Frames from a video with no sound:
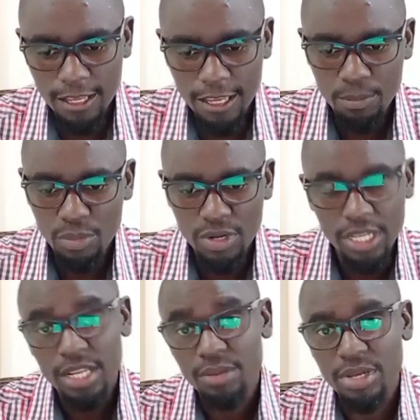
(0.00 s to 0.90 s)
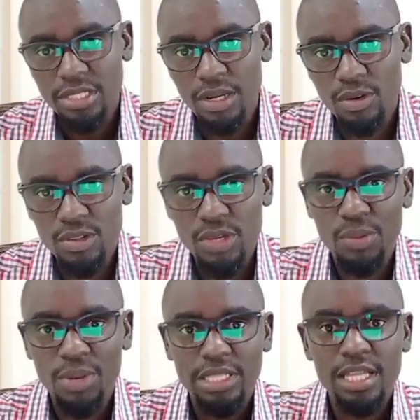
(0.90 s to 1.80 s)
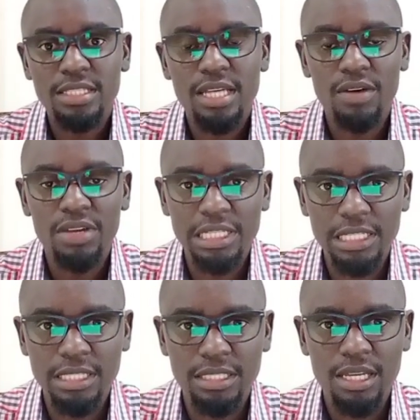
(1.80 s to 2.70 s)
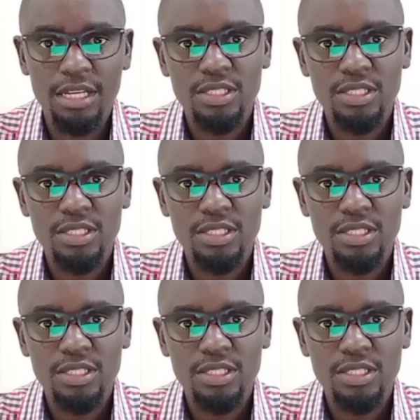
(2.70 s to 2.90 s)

keep on getting messed along the way, but that's how it is.